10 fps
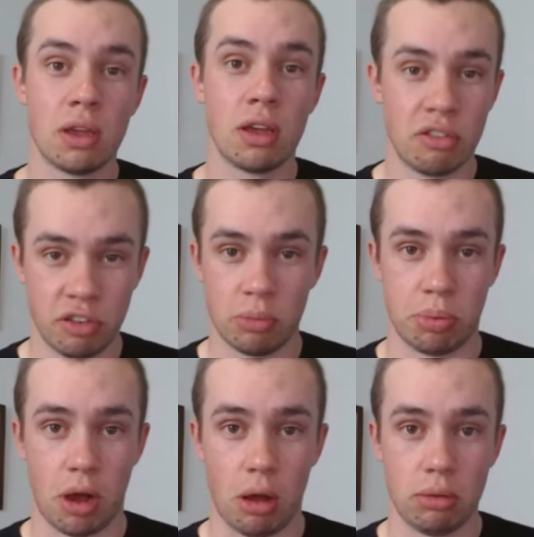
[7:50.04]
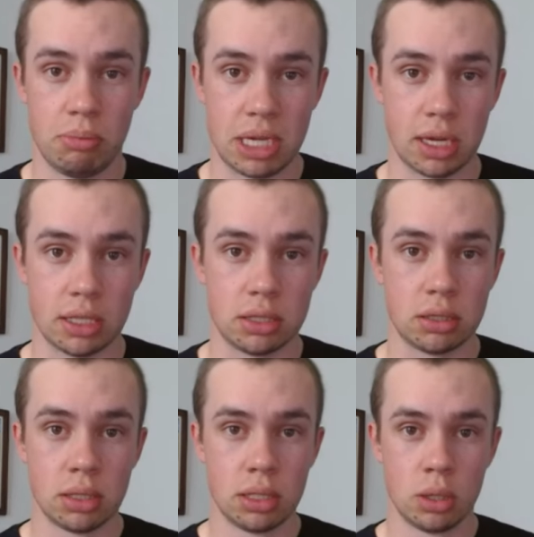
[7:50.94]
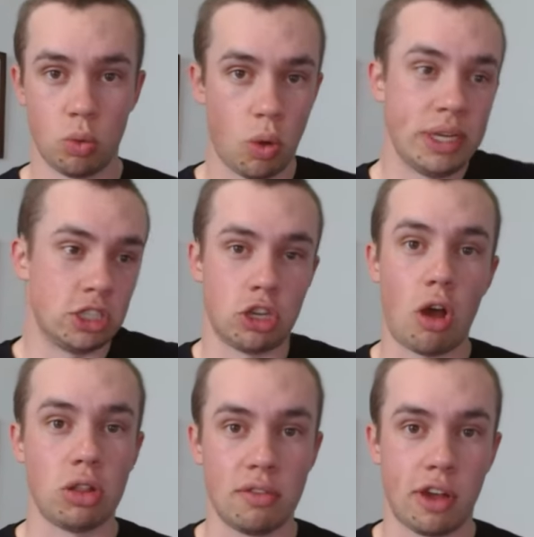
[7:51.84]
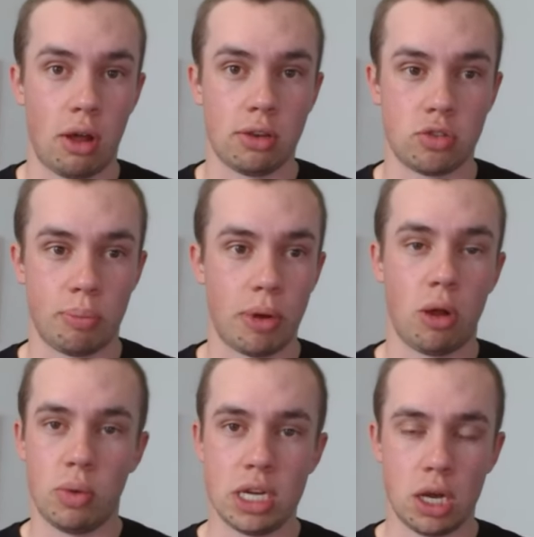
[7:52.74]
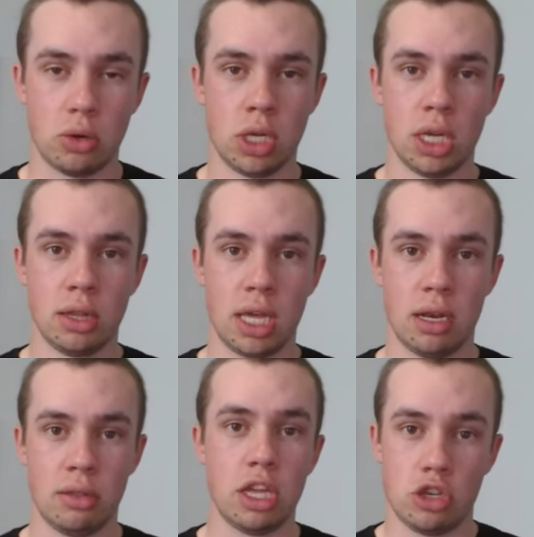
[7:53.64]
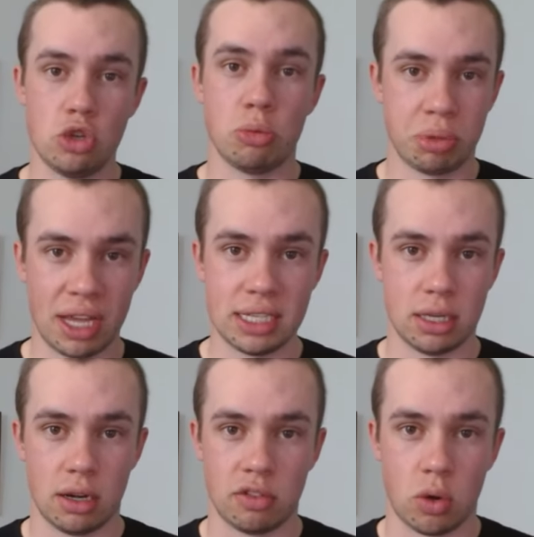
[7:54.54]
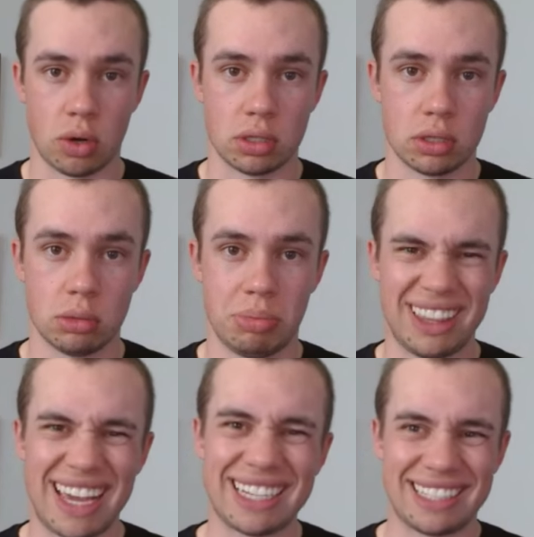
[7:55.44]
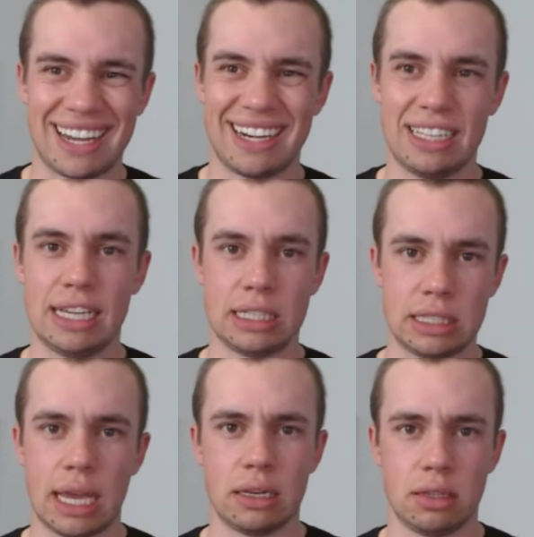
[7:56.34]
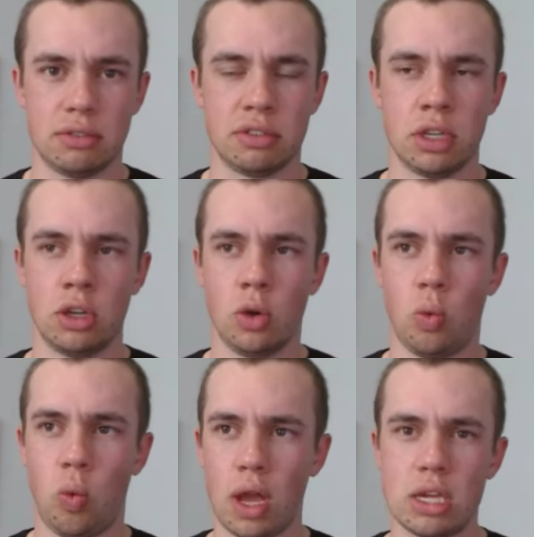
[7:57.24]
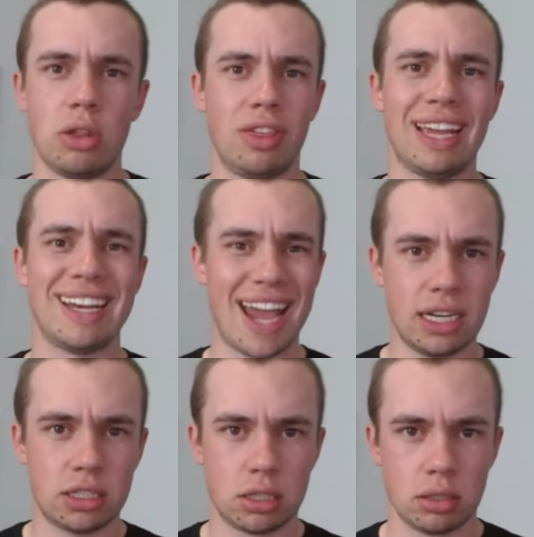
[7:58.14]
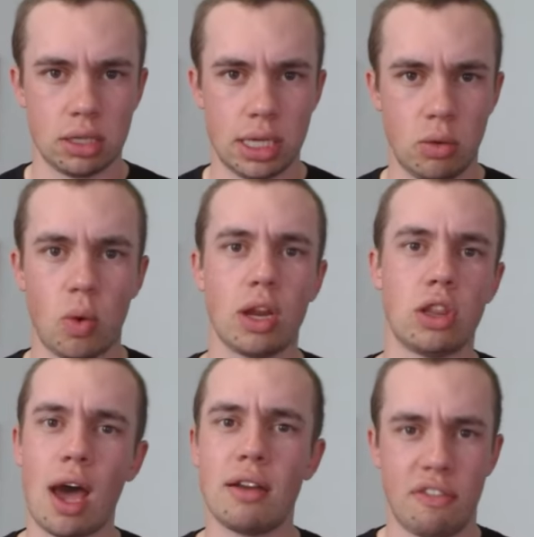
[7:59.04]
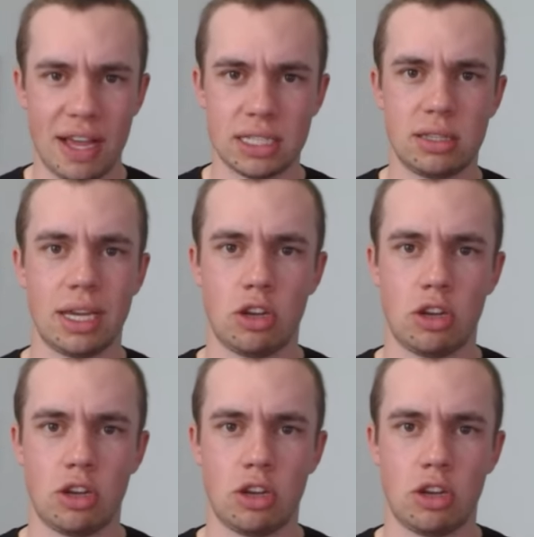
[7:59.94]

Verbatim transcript: football. Because well, we just all love college football and we know that, that Duke plays it, of course. But that's kind of the extent of what you think nationally, what a lot of fans think